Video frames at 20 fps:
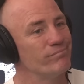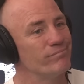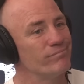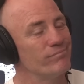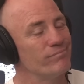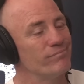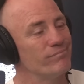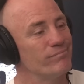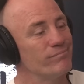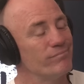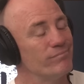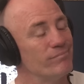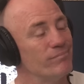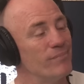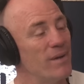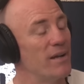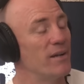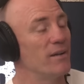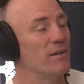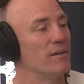
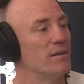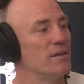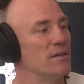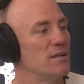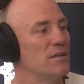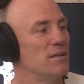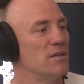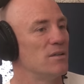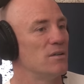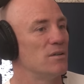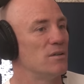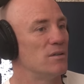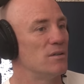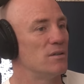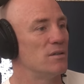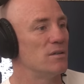Nobody speaks.